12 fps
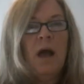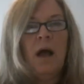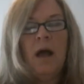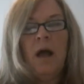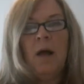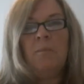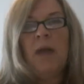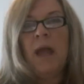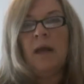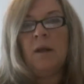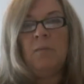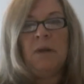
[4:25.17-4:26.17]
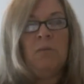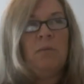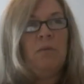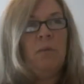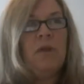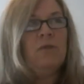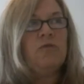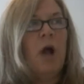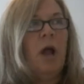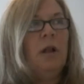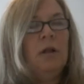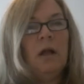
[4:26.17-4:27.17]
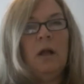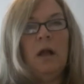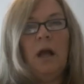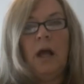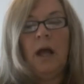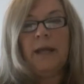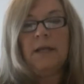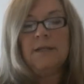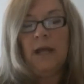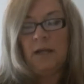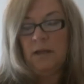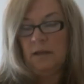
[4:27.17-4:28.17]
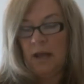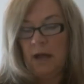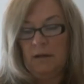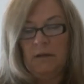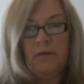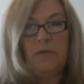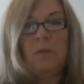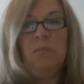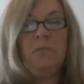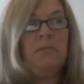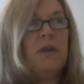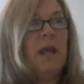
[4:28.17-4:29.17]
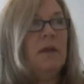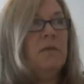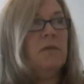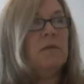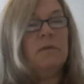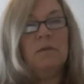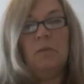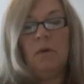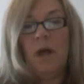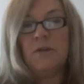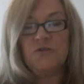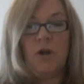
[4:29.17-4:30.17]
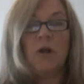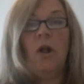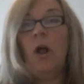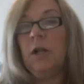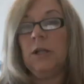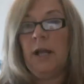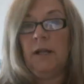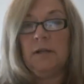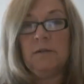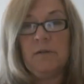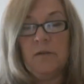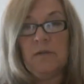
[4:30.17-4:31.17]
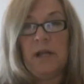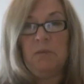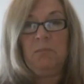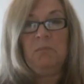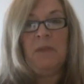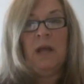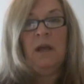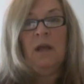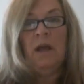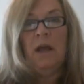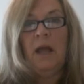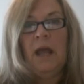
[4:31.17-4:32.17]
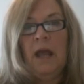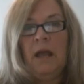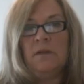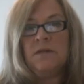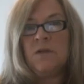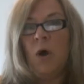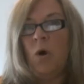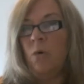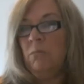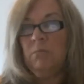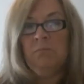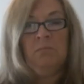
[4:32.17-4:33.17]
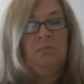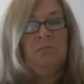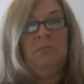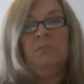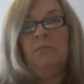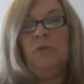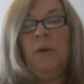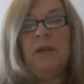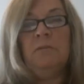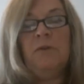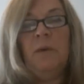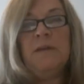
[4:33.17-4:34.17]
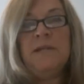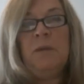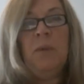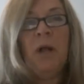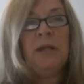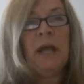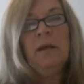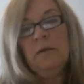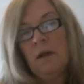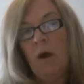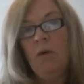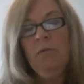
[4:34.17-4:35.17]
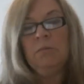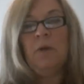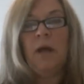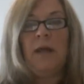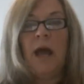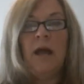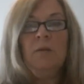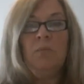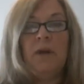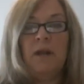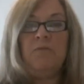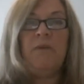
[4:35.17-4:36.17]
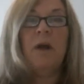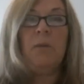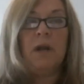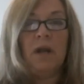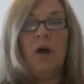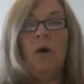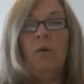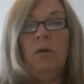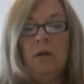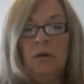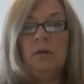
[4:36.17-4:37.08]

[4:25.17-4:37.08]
and I'm in withdrawal, I can tell you that some days I struggle all night to sleep. And so do I sleep all day? No, not yet. But if I were to go,